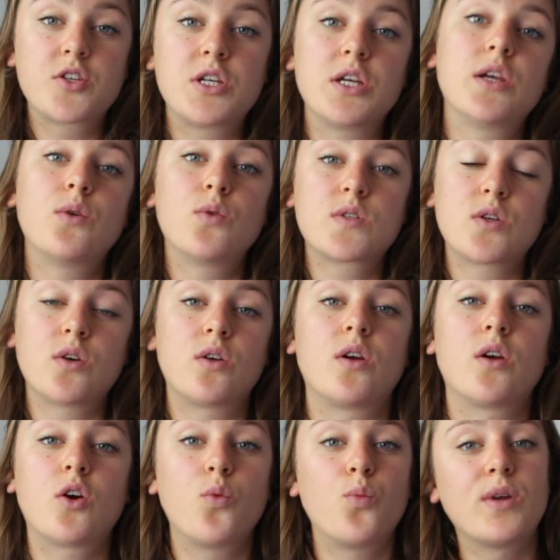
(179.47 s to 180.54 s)
She was going
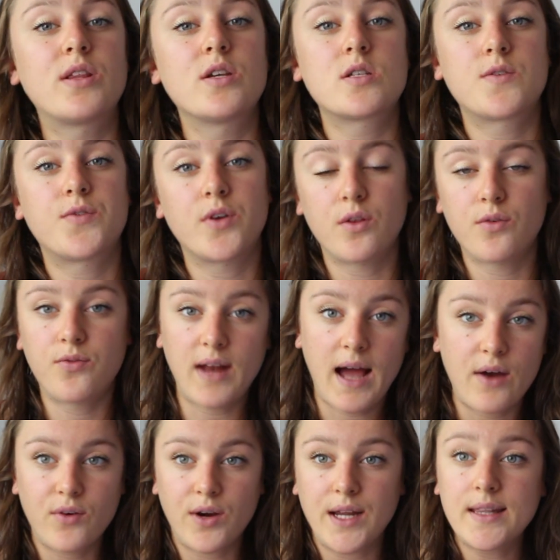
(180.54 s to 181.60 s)
to come with us for the
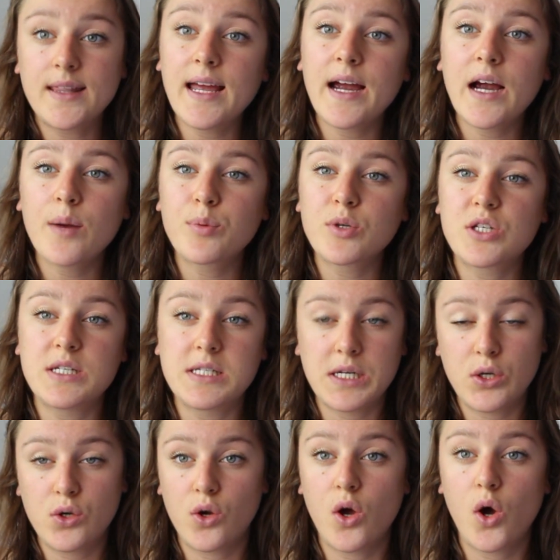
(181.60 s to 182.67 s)
flat ride there, but she
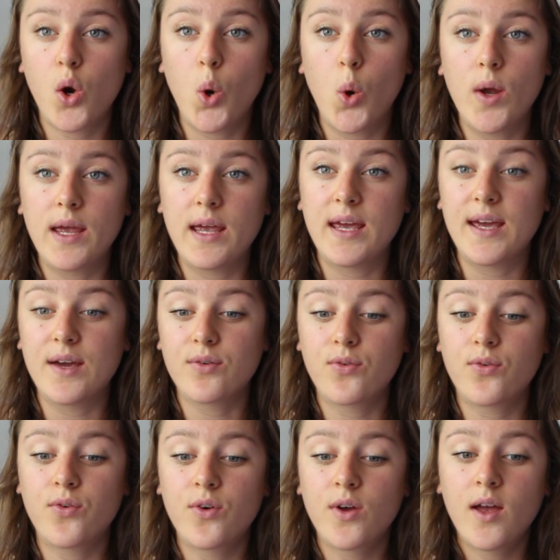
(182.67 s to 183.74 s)
didn't know
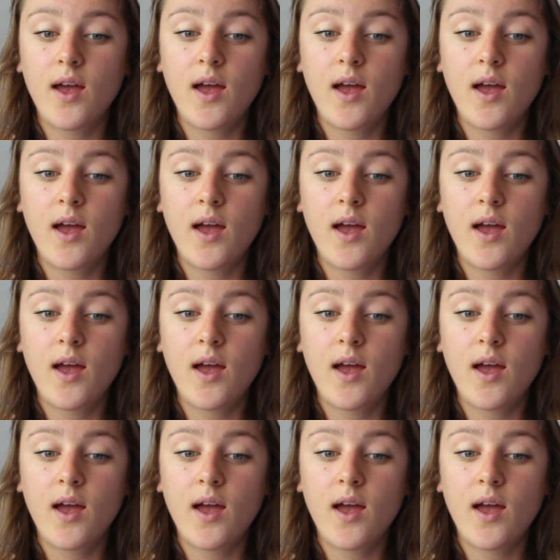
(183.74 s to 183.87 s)
if